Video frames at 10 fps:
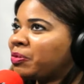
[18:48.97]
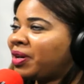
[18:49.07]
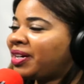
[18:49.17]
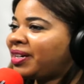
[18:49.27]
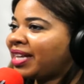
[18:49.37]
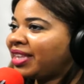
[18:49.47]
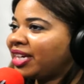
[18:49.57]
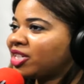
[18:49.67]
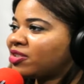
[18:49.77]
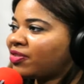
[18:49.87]
Well, I
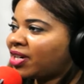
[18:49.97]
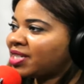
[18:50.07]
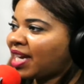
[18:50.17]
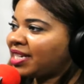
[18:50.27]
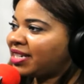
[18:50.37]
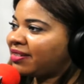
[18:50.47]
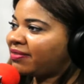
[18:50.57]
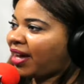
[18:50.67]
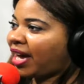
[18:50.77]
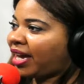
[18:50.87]
think it's first
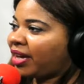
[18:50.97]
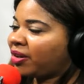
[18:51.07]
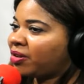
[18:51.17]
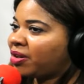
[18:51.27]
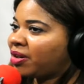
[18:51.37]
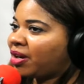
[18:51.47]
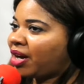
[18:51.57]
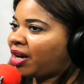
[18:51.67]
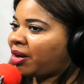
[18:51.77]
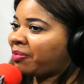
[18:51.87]
identifying
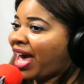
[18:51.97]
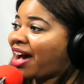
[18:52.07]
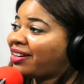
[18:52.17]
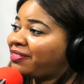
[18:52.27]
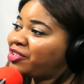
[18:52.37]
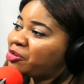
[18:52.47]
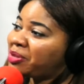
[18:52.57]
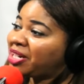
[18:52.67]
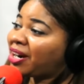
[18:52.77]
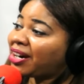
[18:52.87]
how have you
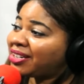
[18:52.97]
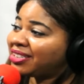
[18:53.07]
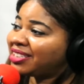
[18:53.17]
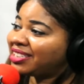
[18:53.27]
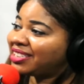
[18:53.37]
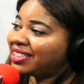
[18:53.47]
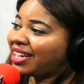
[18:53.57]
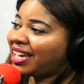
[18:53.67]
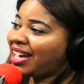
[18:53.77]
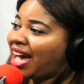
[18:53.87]
been hurt
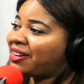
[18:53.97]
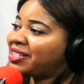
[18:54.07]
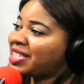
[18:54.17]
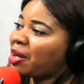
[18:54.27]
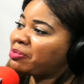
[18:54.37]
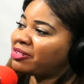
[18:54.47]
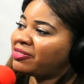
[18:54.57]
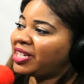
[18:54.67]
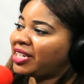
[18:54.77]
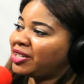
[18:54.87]
and how is that
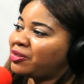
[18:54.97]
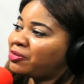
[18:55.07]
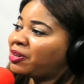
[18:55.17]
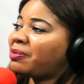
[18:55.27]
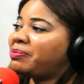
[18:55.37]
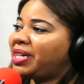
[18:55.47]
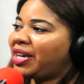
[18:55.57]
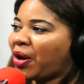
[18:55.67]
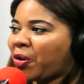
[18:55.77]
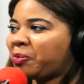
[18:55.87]
preventing you from
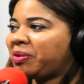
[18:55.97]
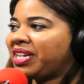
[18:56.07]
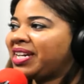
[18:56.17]
being open?